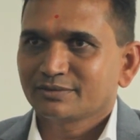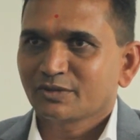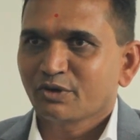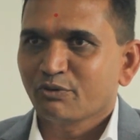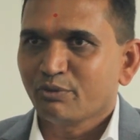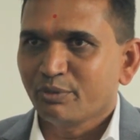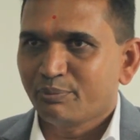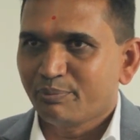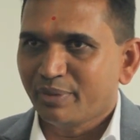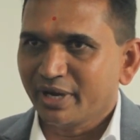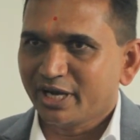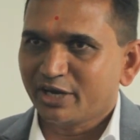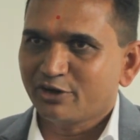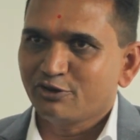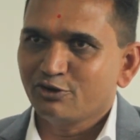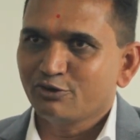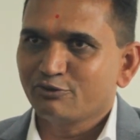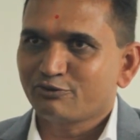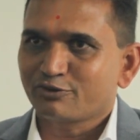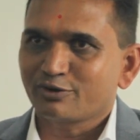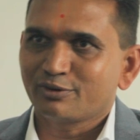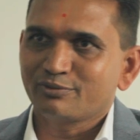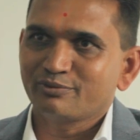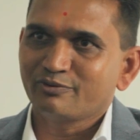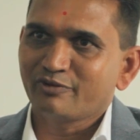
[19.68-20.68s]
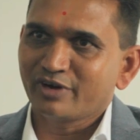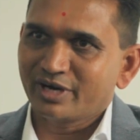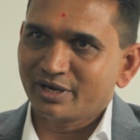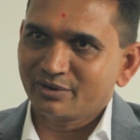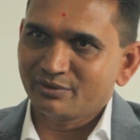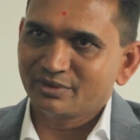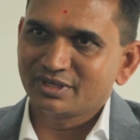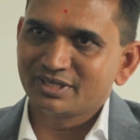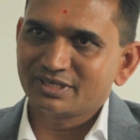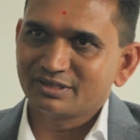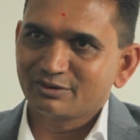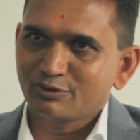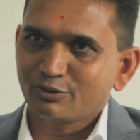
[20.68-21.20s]
we pick you from
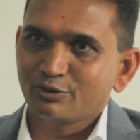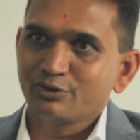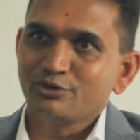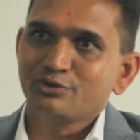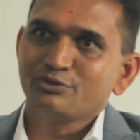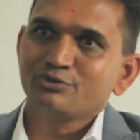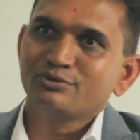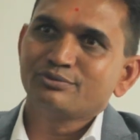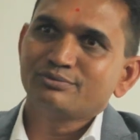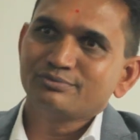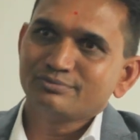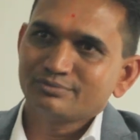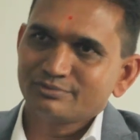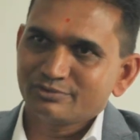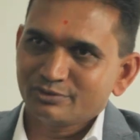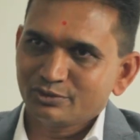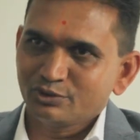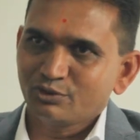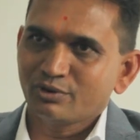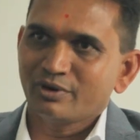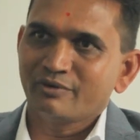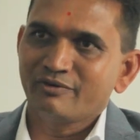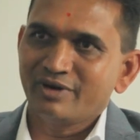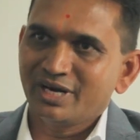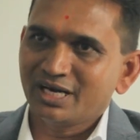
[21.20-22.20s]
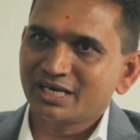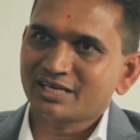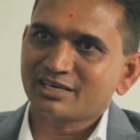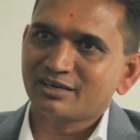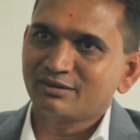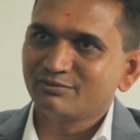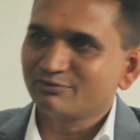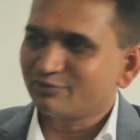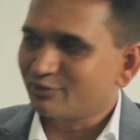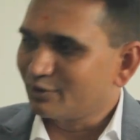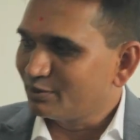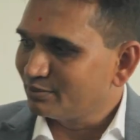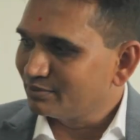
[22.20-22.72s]
wherever, or you are
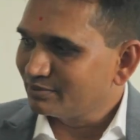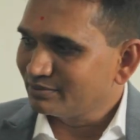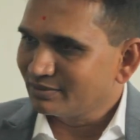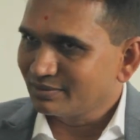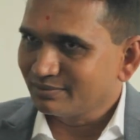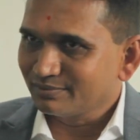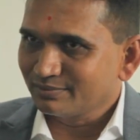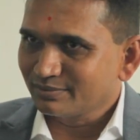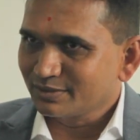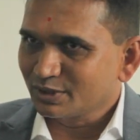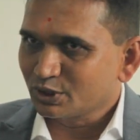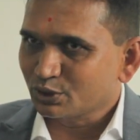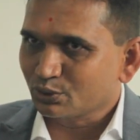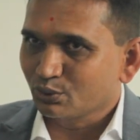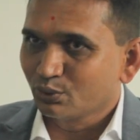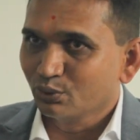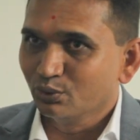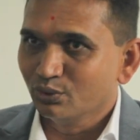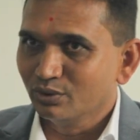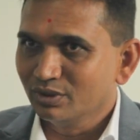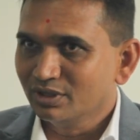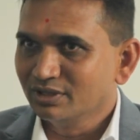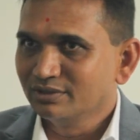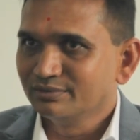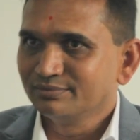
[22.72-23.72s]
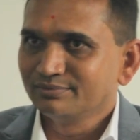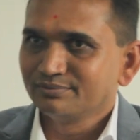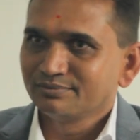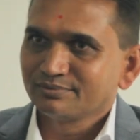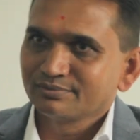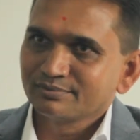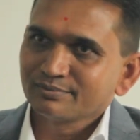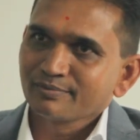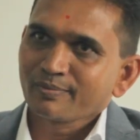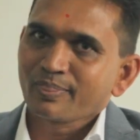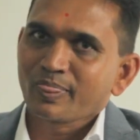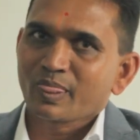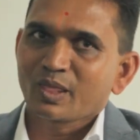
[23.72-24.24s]
welcome from school
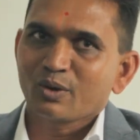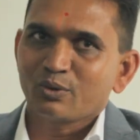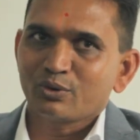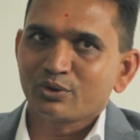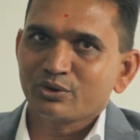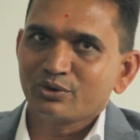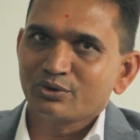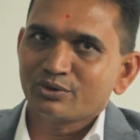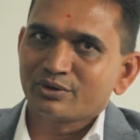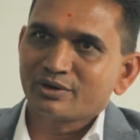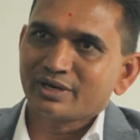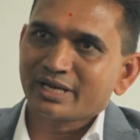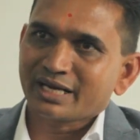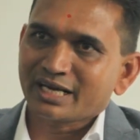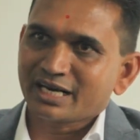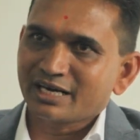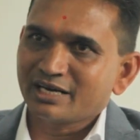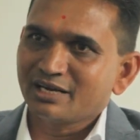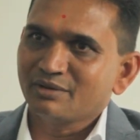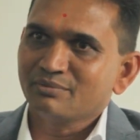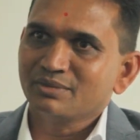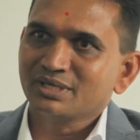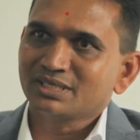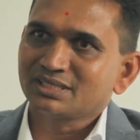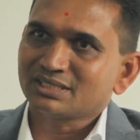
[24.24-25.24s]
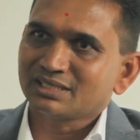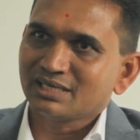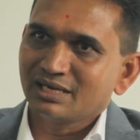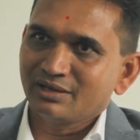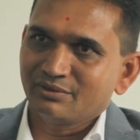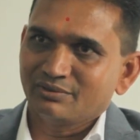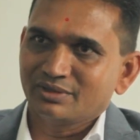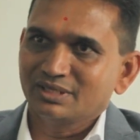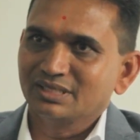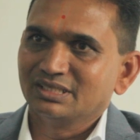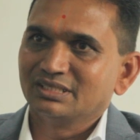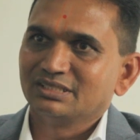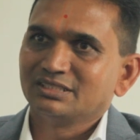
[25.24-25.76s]
or your academics
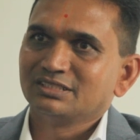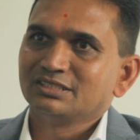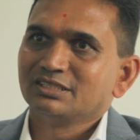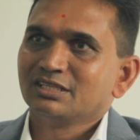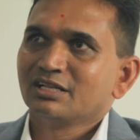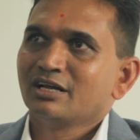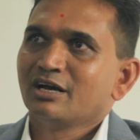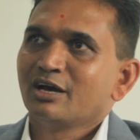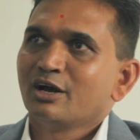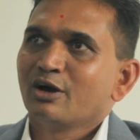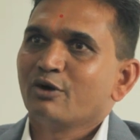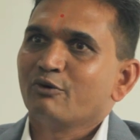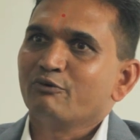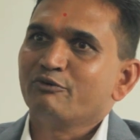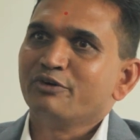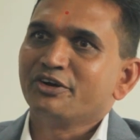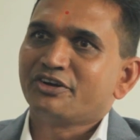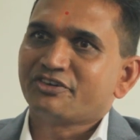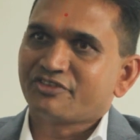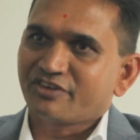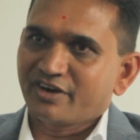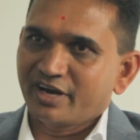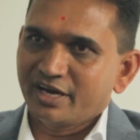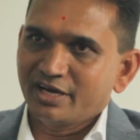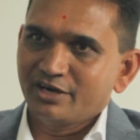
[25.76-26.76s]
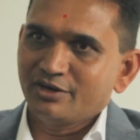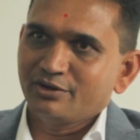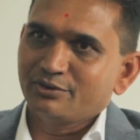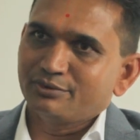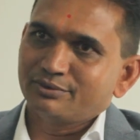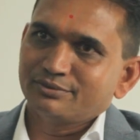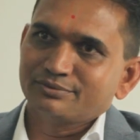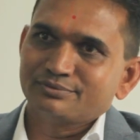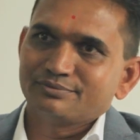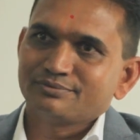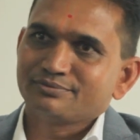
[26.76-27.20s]
level. We train you